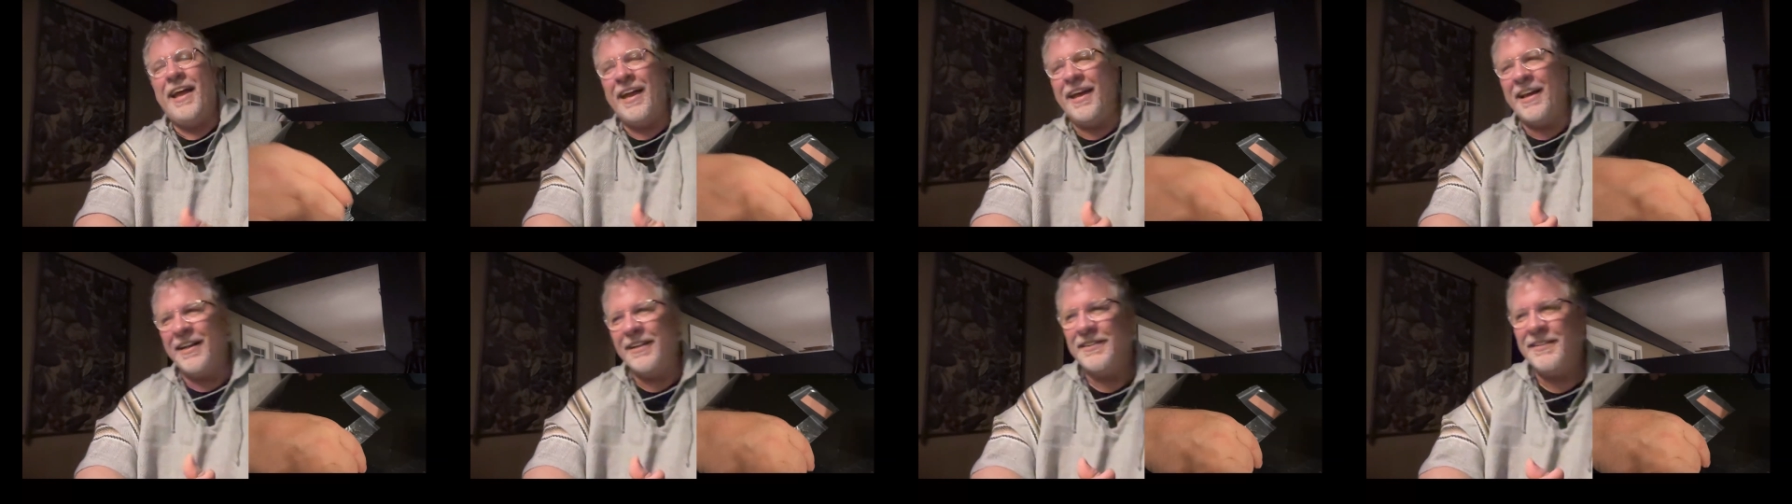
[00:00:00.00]

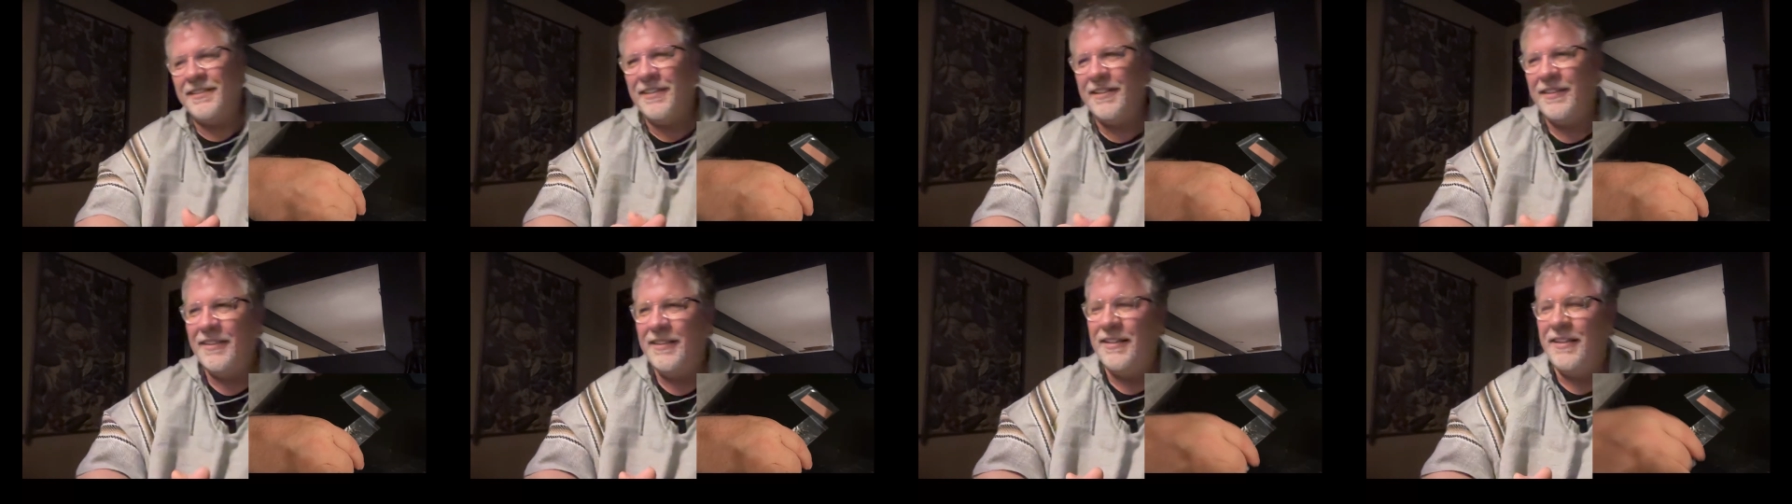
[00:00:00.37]
and
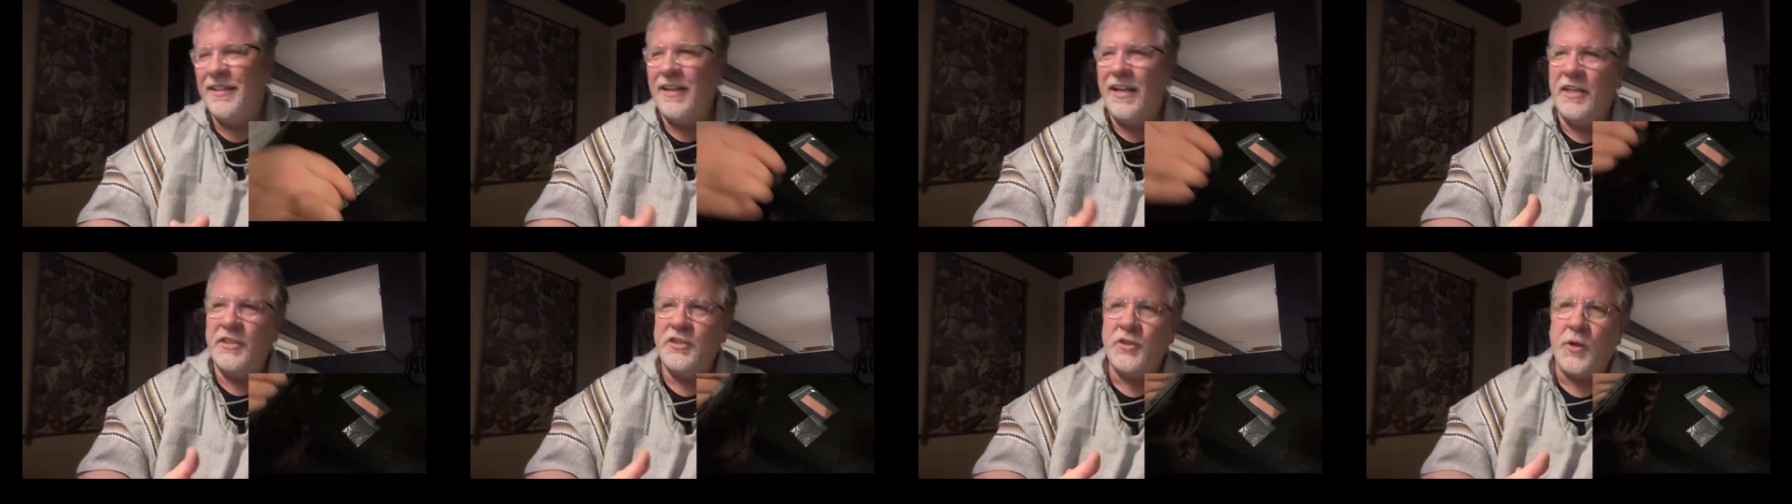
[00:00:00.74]

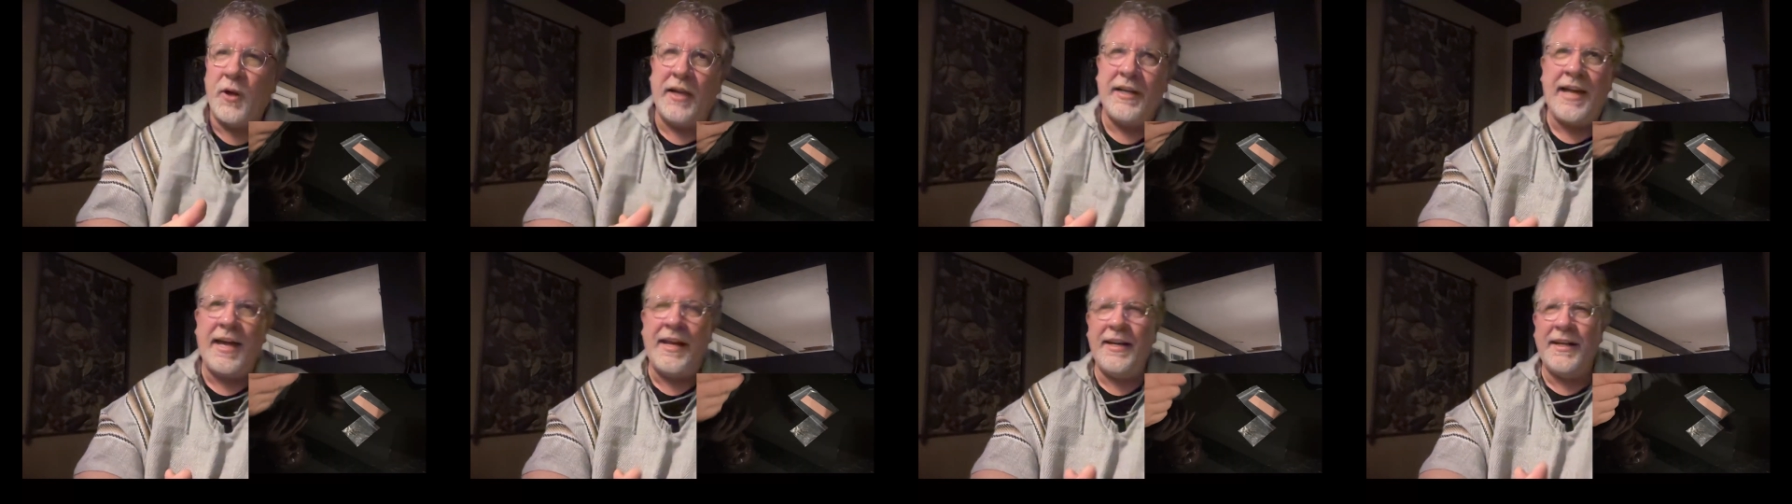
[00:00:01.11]
so I
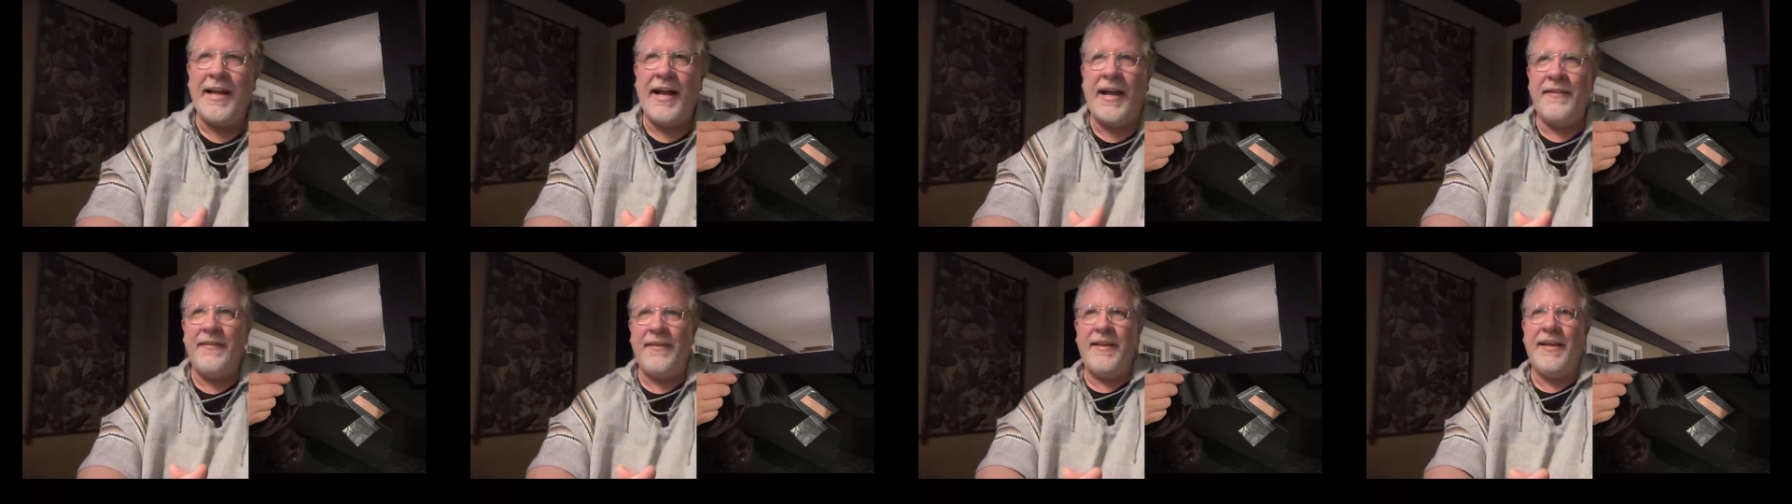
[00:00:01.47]
kind of
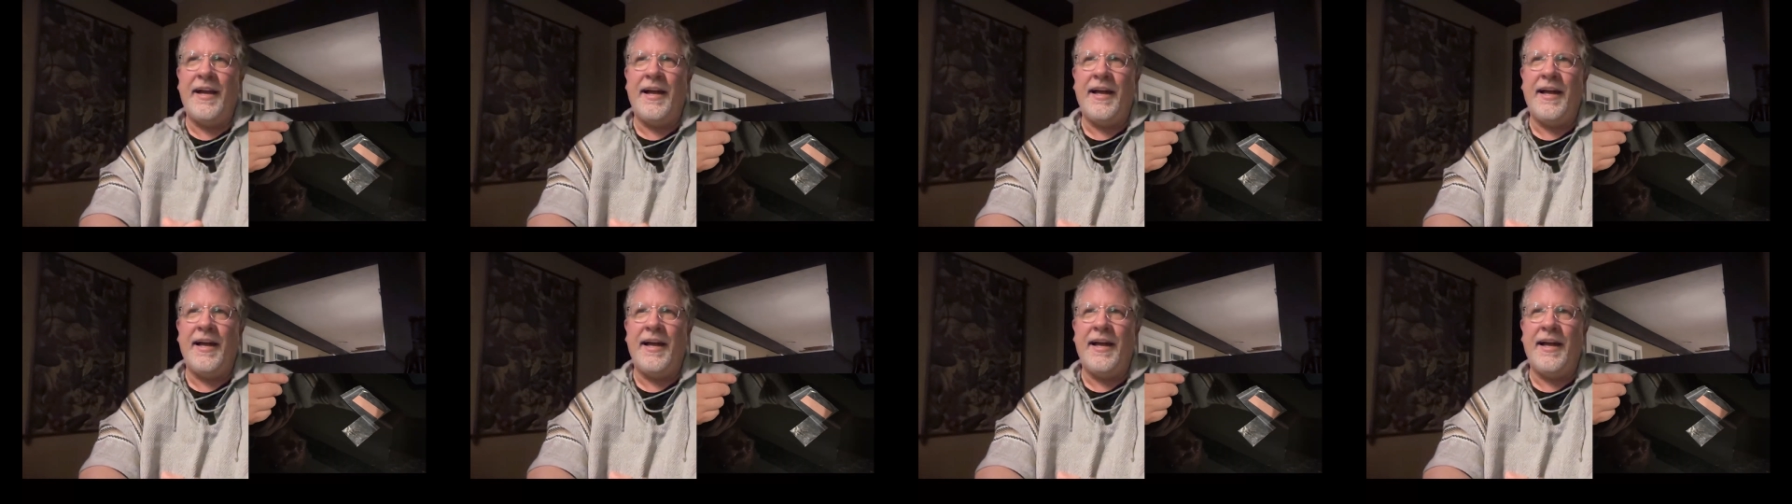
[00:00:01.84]
got the